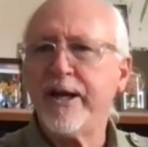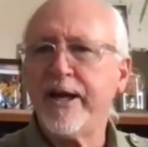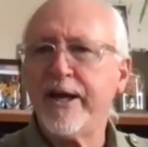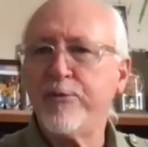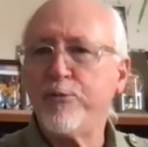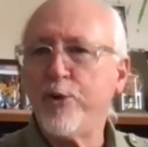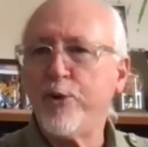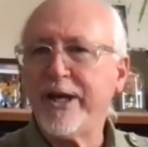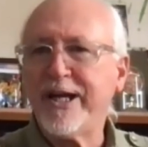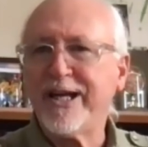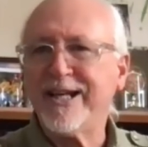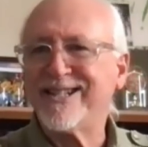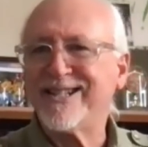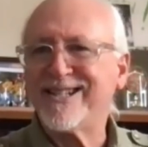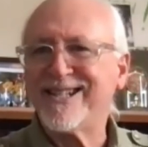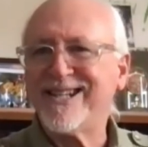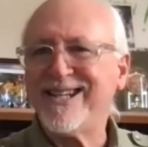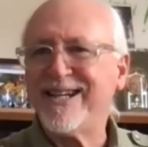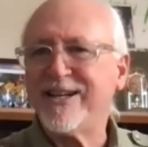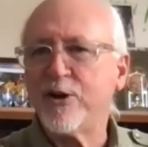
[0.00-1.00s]
and we can
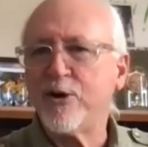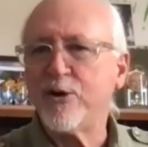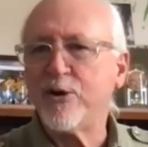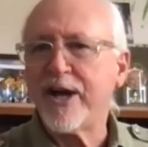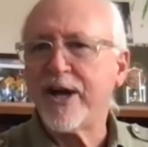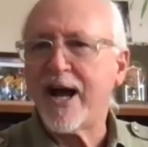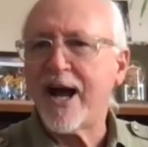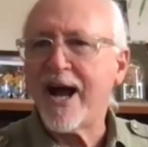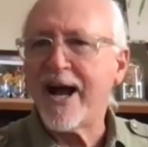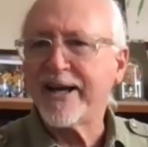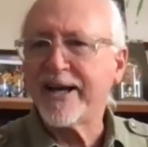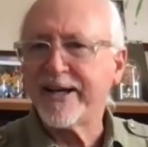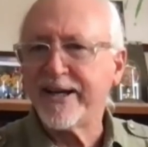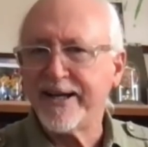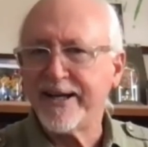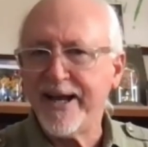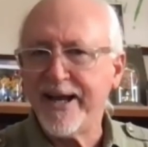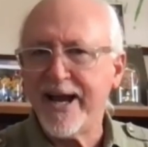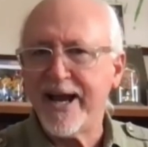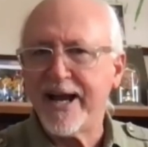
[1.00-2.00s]
see it on the iConnect.
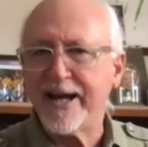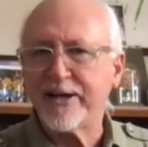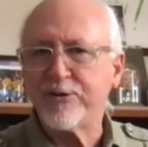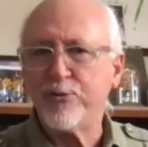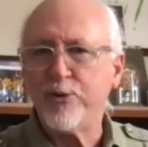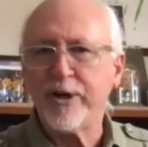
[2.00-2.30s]
connect.